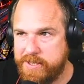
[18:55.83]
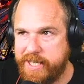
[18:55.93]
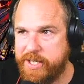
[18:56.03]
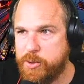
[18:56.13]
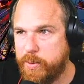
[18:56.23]

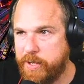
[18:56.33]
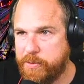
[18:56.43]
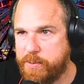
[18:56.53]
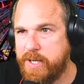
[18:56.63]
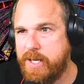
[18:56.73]

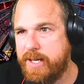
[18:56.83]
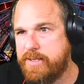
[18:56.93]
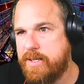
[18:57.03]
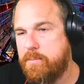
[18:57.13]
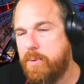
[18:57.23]
D23 at
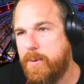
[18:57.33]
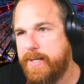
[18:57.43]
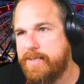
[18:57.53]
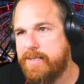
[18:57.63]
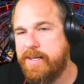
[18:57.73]
some
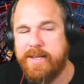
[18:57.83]
point.